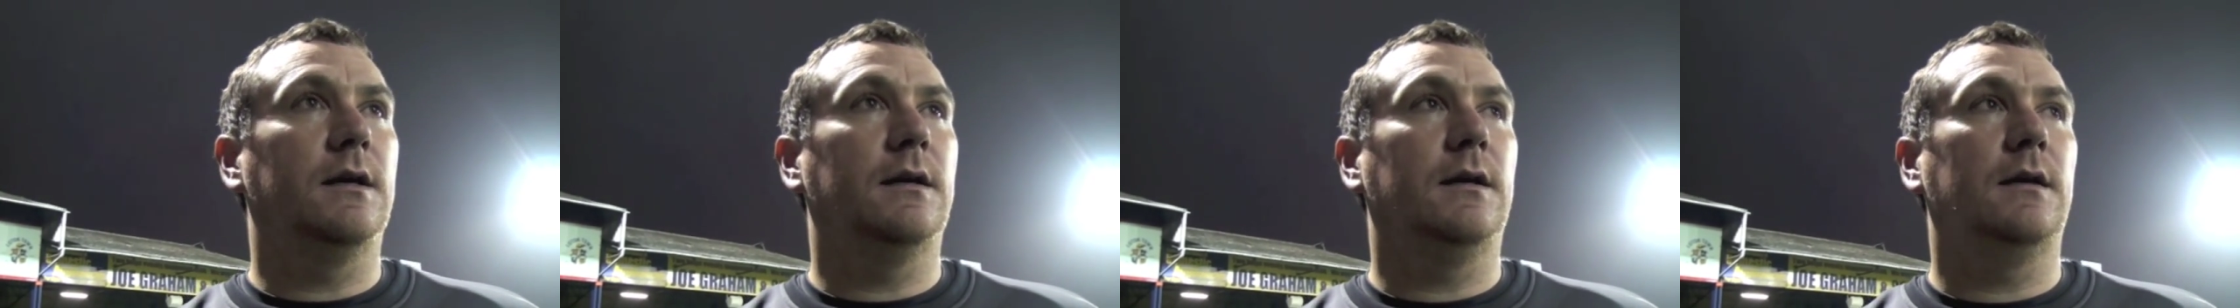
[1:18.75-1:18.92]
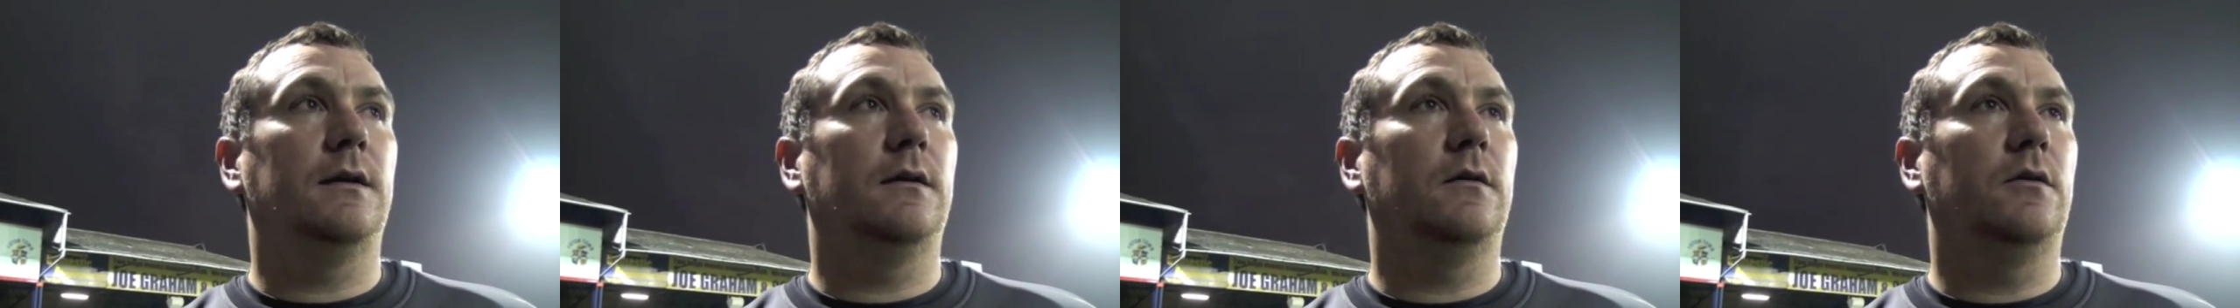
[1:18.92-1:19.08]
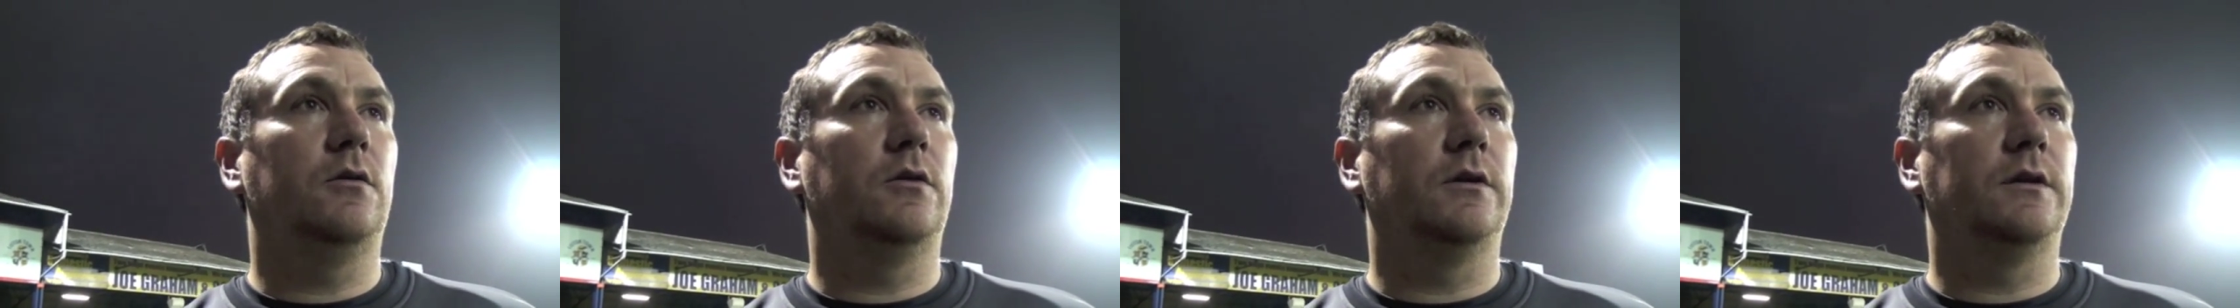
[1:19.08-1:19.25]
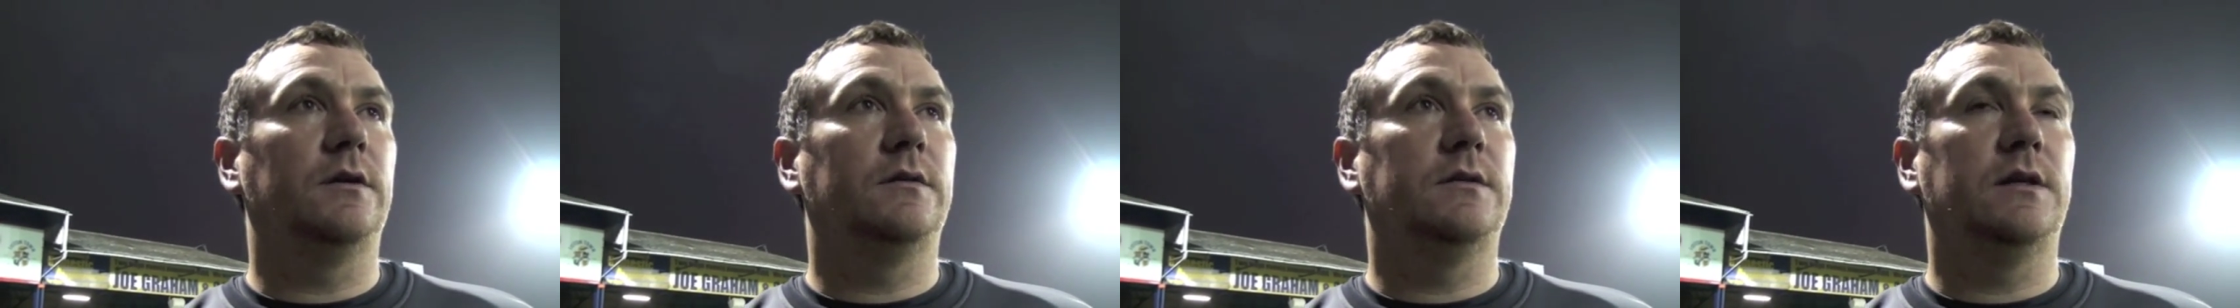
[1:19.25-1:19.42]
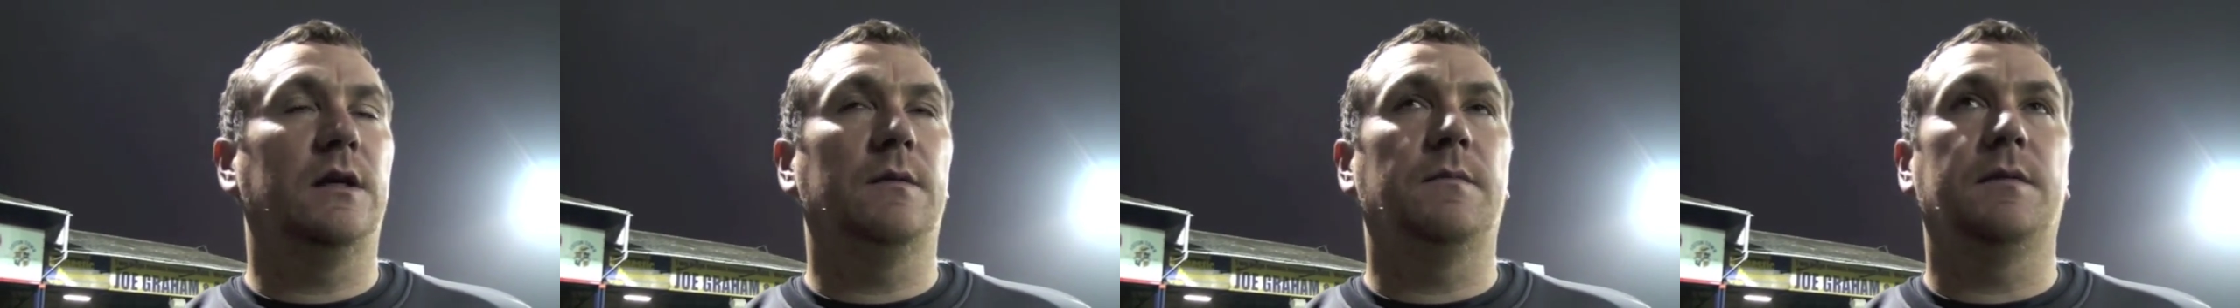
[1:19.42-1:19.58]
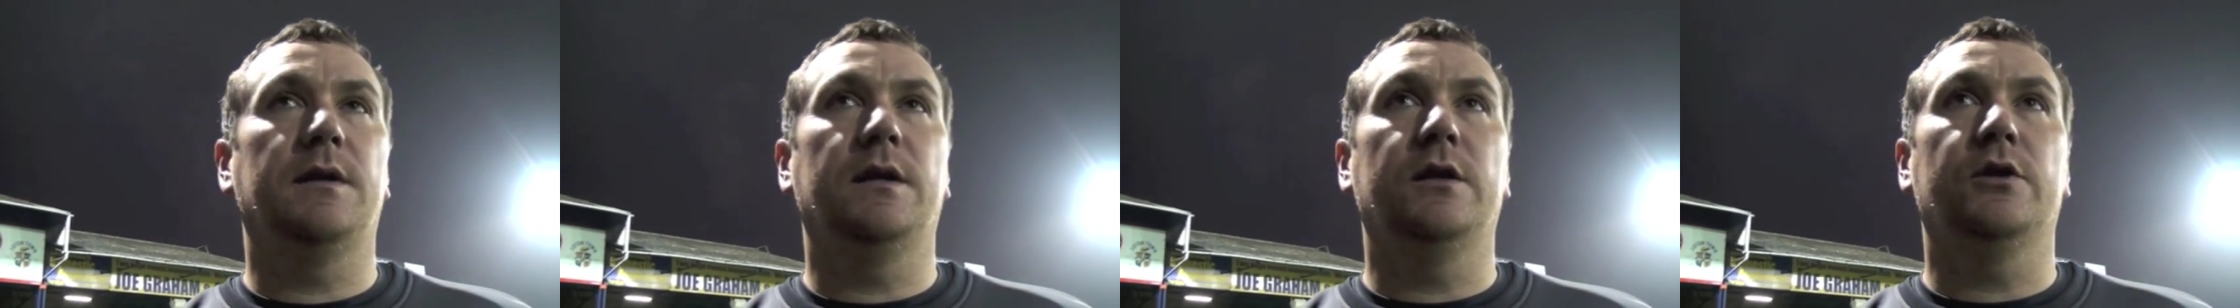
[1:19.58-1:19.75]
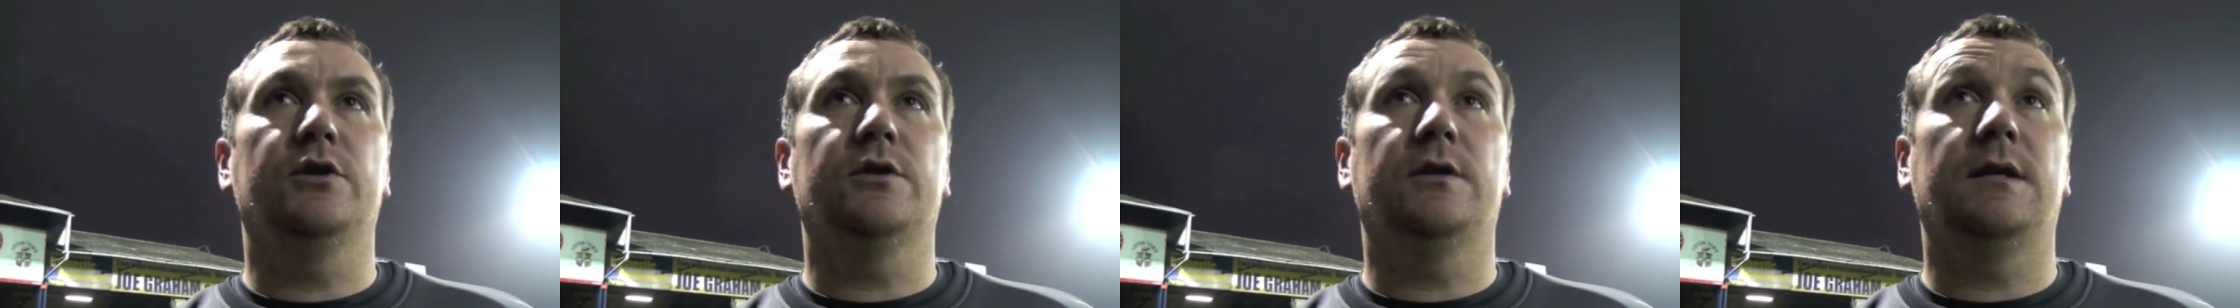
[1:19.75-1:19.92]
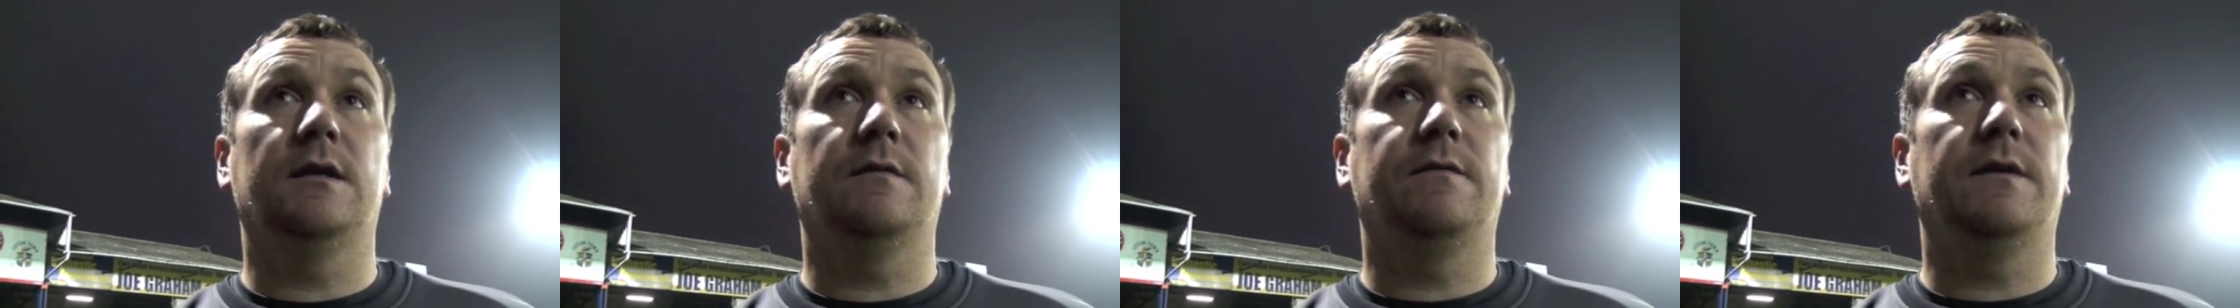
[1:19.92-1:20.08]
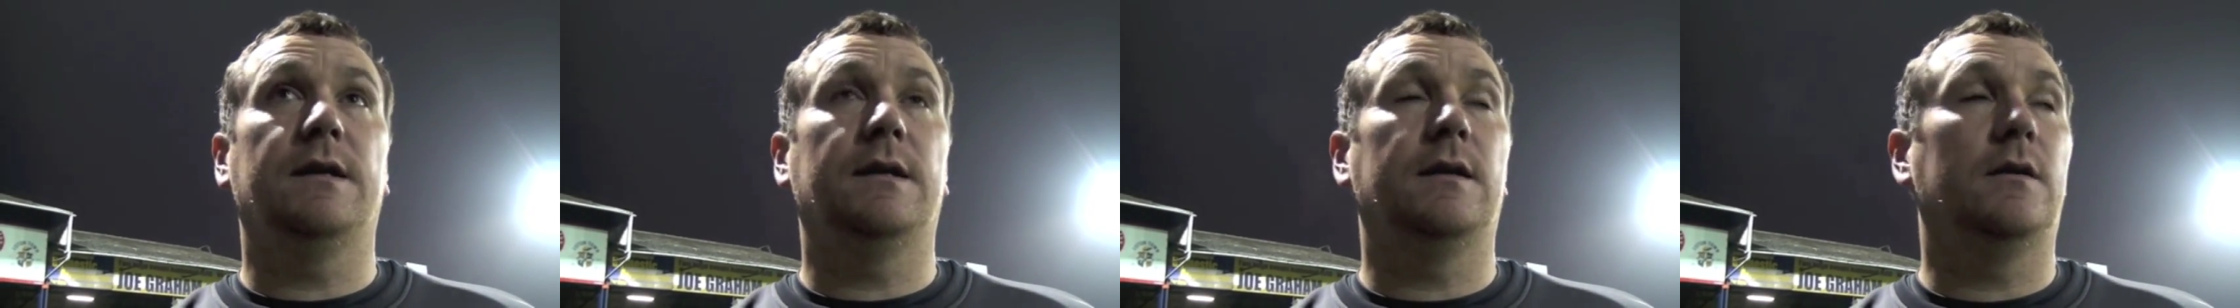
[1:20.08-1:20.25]
grit and a lot of determination
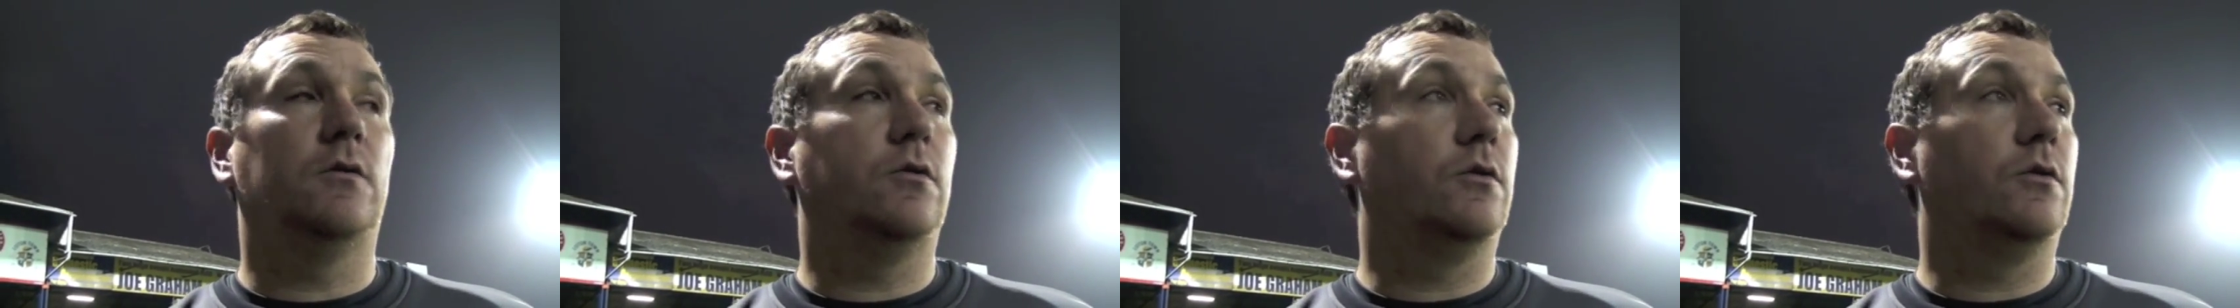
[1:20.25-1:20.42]
in a very